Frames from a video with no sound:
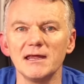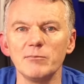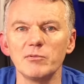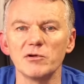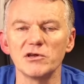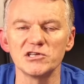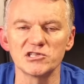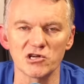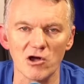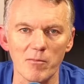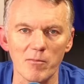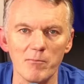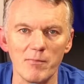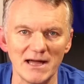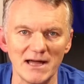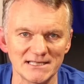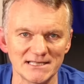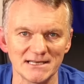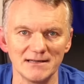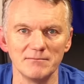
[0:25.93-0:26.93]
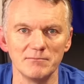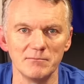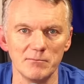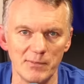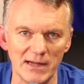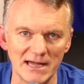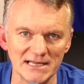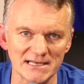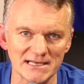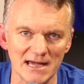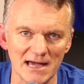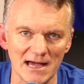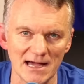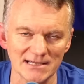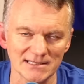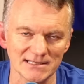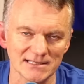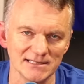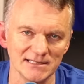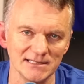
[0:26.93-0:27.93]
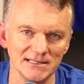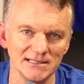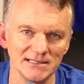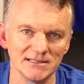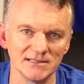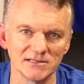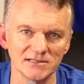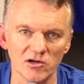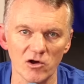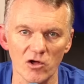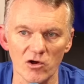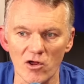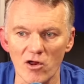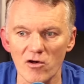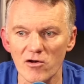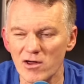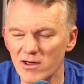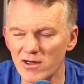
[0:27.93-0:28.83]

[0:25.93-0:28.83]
but he's got better and better as the season's gone on.